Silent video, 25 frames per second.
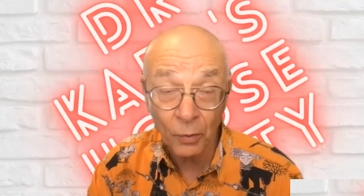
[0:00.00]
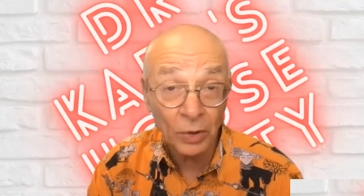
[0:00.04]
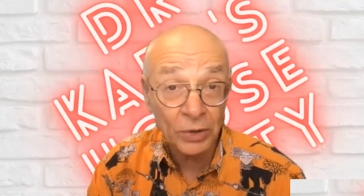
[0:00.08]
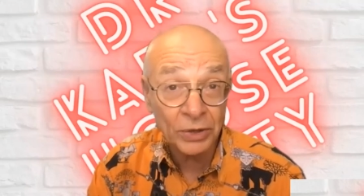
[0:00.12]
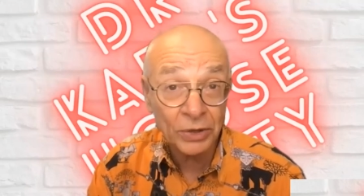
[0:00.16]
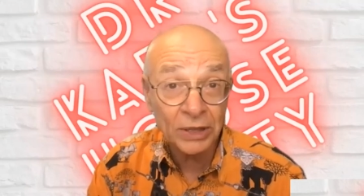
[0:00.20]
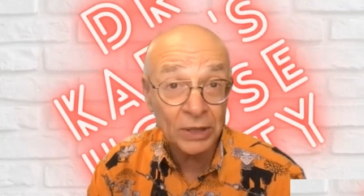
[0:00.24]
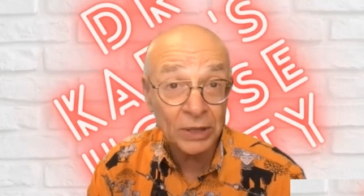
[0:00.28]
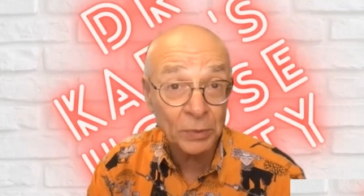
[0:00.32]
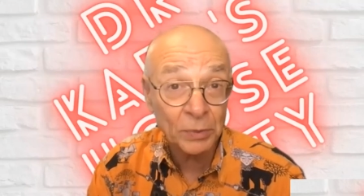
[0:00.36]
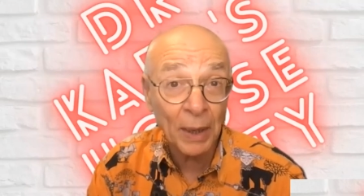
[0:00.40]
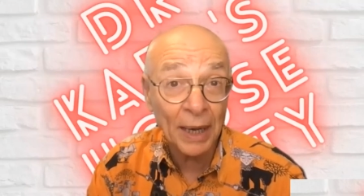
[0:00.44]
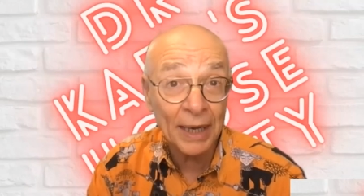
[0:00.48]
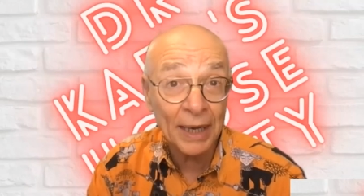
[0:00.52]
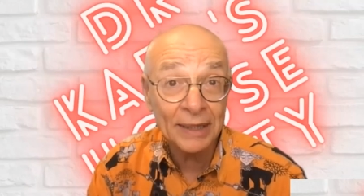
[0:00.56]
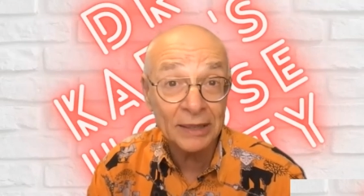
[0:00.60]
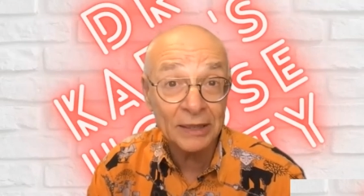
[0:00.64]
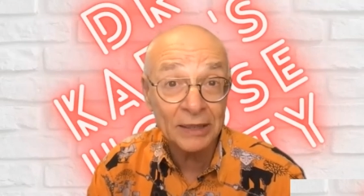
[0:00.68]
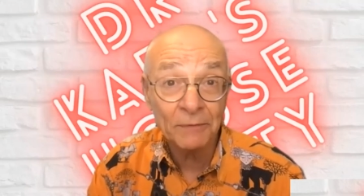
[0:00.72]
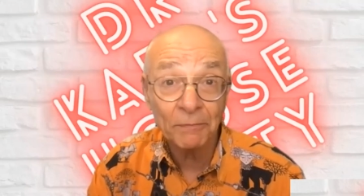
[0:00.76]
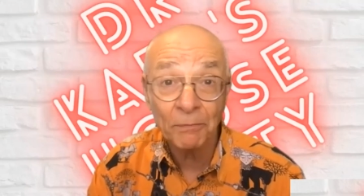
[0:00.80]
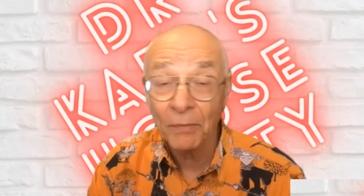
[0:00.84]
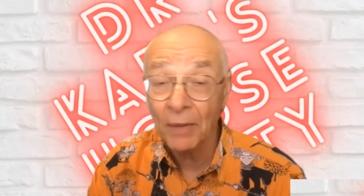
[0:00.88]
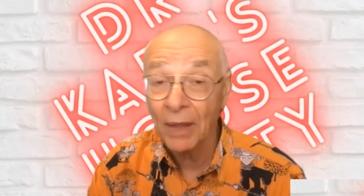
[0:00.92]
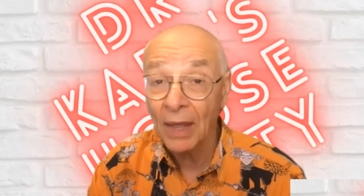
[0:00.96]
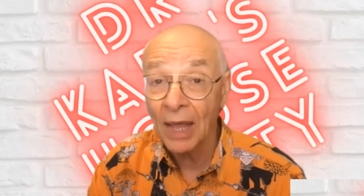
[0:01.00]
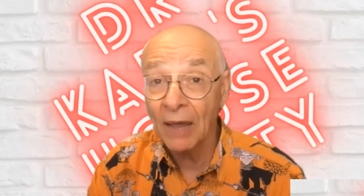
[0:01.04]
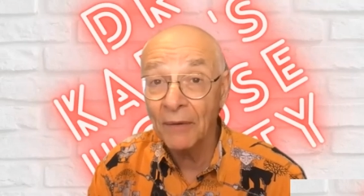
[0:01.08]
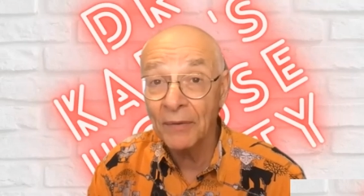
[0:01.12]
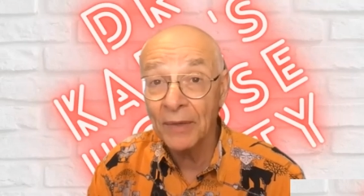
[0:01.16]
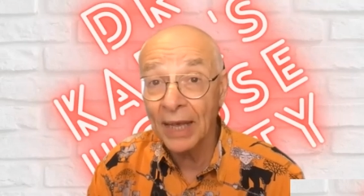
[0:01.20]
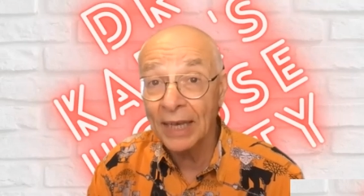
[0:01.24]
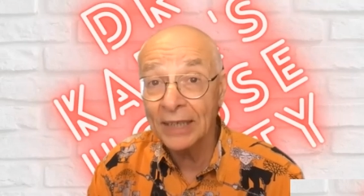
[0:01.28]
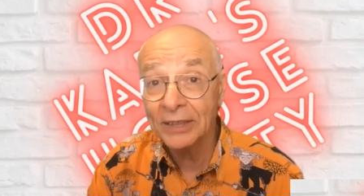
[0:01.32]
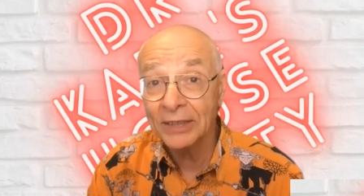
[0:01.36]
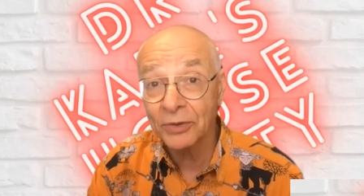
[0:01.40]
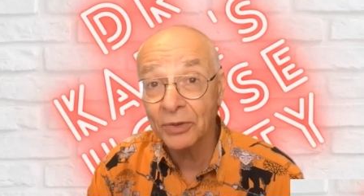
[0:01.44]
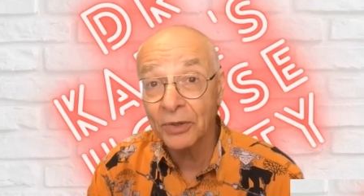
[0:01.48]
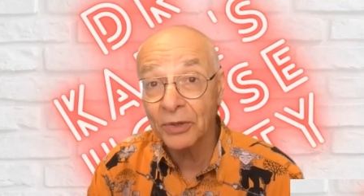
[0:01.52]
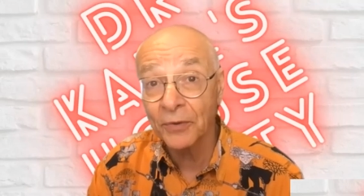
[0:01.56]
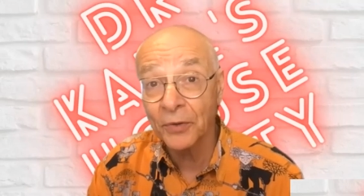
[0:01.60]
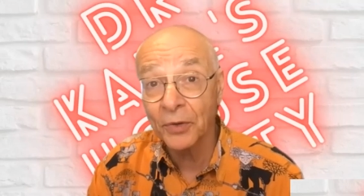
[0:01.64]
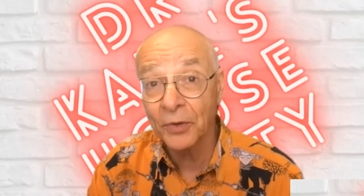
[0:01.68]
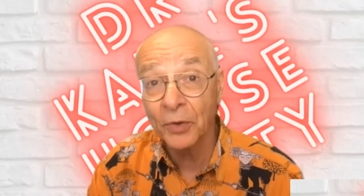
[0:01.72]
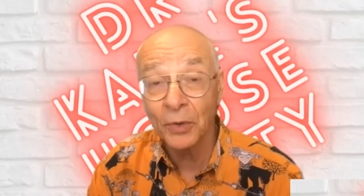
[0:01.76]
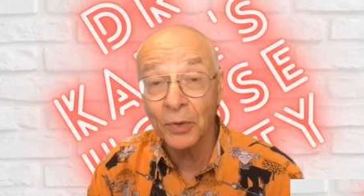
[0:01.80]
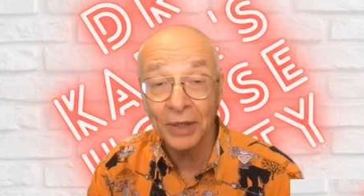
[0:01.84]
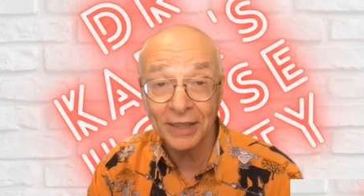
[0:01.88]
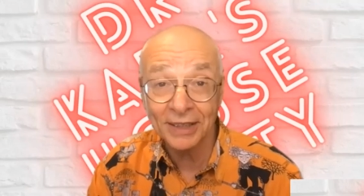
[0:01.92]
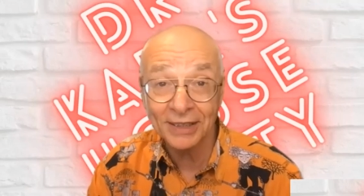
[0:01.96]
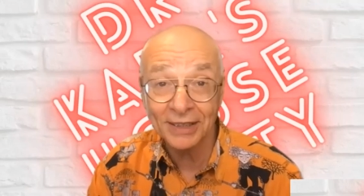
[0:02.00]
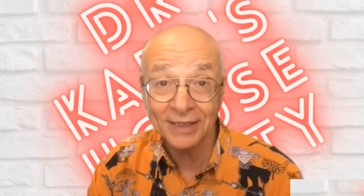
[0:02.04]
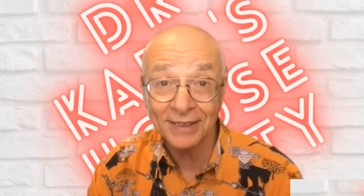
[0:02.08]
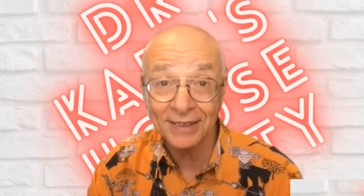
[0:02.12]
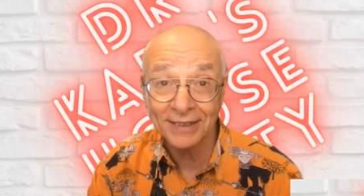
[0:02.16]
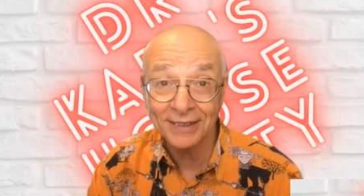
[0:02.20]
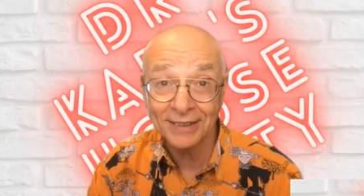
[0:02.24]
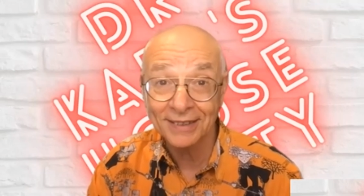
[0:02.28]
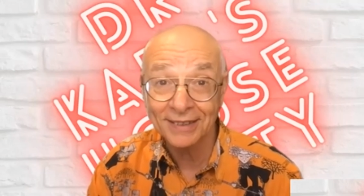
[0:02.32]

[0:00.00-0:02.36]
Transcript: Watch your space, have the answer in a few weeks.